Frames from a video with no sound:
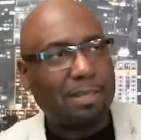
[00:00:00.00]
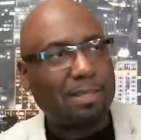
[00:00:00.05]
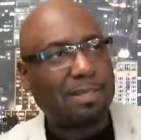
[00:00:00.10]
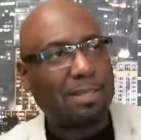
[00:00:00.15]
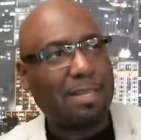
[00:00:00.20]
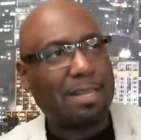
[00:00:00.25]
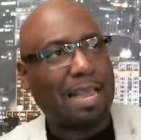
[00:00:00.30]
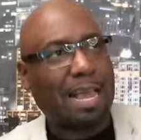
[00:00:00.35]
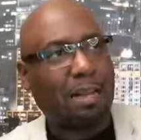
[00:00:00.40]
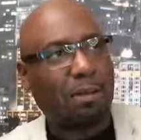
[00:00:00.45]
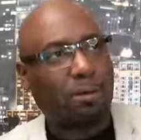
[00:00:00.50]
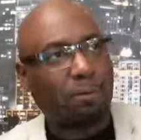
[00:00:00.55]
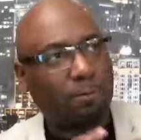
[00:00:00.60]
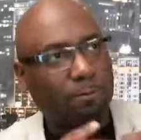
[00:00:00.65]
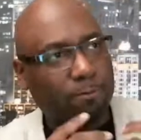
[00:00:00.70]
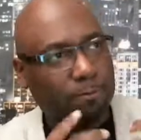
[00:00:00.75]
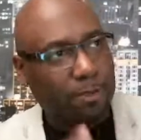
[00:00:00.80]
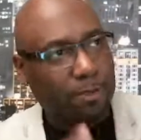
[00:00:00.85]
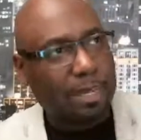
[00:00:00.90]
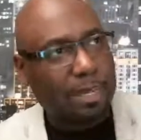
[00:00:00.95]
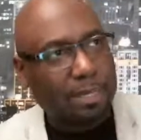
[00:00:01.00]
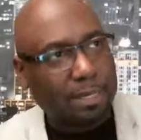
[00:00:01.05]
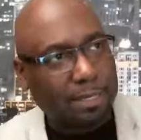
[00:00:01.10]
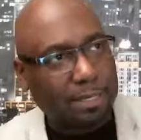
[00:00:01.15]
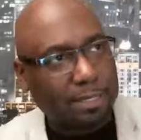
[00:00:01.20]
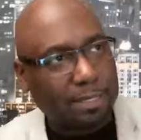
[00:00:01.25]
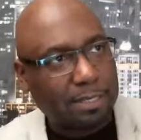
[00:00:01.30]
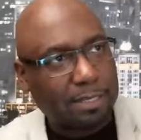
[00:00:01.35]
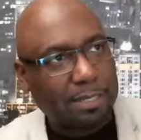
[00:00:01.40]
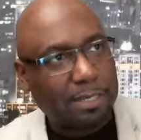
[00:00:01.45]
the lack of vigor,
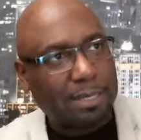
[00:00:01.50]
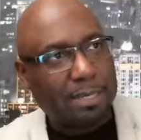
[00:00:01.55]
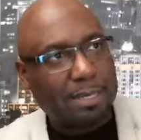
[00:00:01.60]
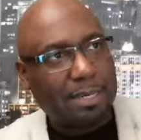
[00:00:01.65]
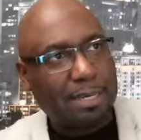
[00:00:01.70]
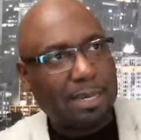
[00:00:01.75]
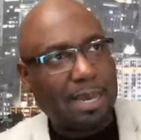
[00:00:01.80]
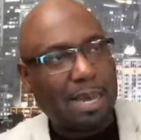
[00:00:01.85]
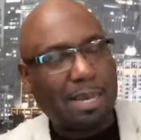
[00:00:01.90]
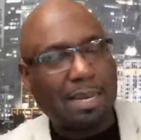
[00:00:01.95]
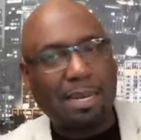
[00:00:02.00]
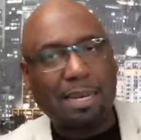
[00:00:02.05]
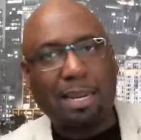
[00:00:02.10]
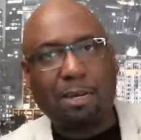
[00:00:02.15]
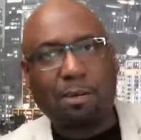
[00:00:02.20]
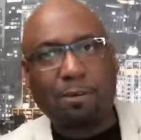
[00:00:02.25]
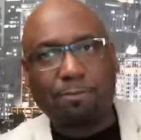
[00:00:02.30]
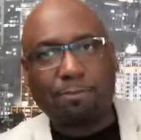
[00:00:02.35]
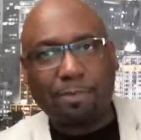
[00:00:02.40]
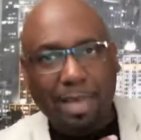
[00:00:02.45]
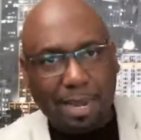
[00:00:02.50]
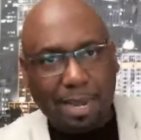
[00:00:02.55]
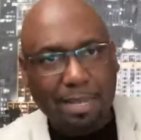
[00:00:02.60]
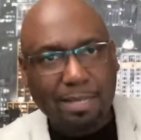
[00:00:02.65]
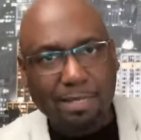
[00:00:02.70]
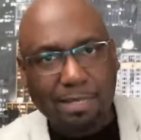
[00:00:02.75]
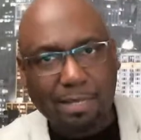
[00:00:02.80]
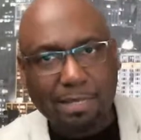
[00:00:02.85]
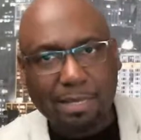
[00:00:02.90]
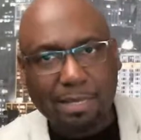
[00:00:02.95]
and the lack of
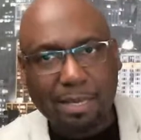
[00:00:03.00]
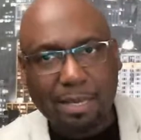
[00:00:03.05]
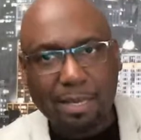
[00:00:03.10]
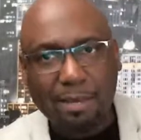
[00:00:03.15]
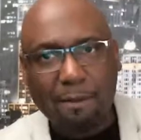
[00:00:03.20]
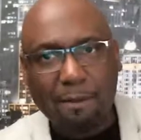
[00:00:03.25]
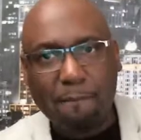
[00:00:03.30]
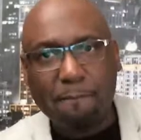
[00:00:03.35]
tenacity.